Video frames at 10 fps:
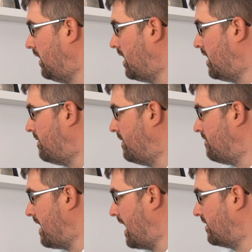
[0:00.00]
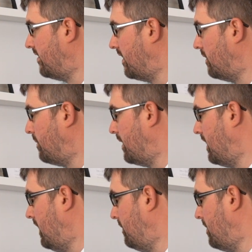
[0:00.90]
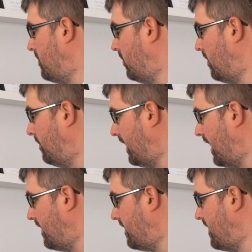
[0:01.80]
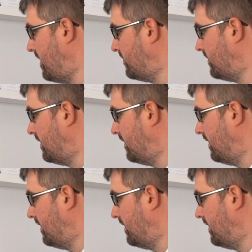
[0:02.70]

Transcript: In reality, they would be a little bit more complicated than this.